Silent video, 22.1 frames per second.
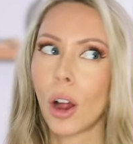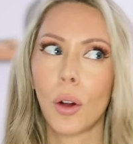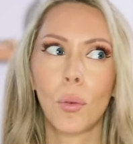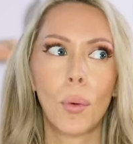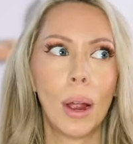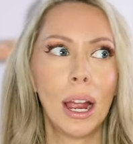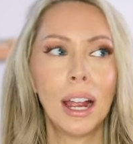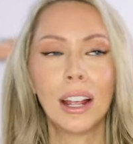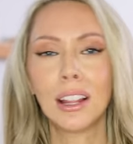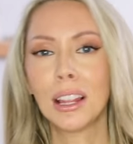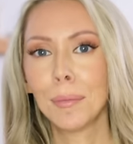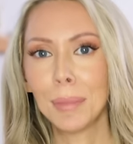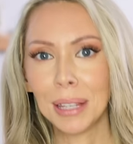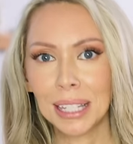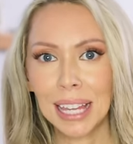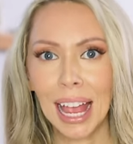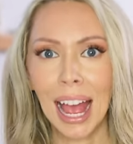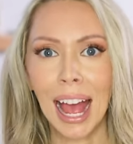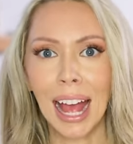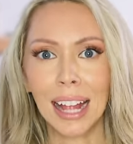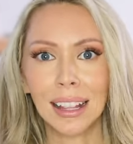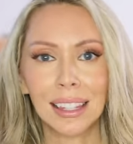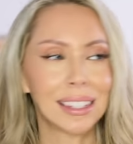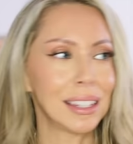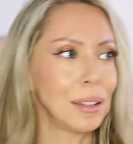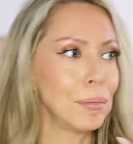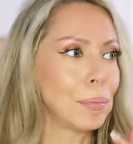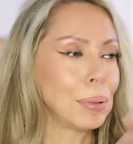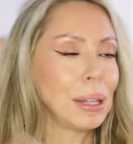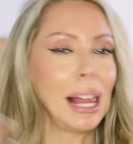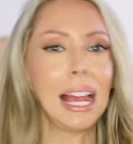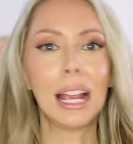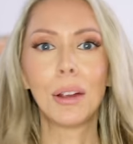are wearing them as hats
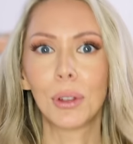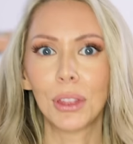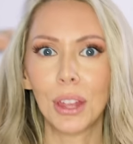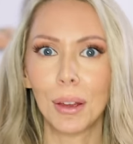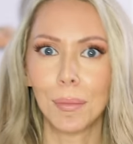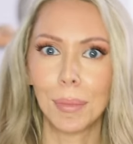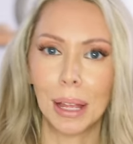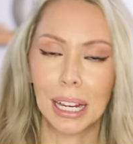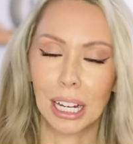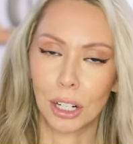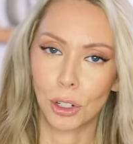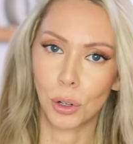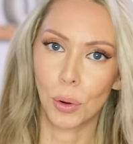and playing with them like a